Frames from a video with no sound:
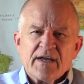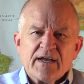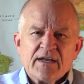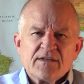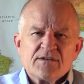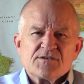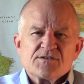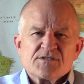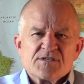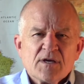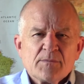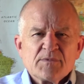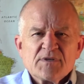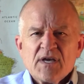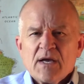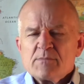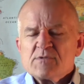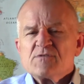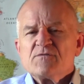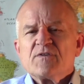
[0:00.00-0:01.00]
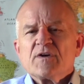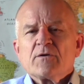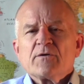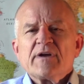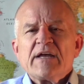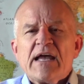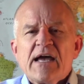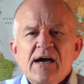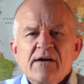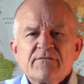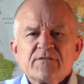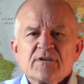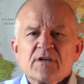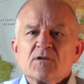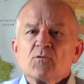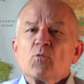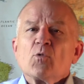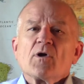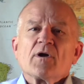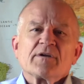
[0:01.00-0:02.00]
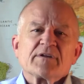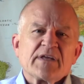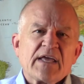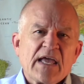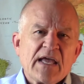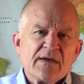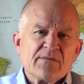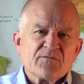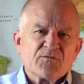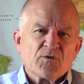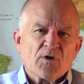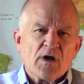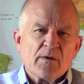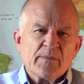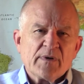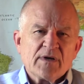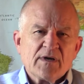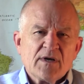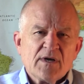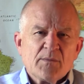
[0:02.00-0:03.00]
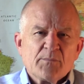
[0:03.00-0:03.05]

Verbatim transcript: it is sometimes very evident where it came from.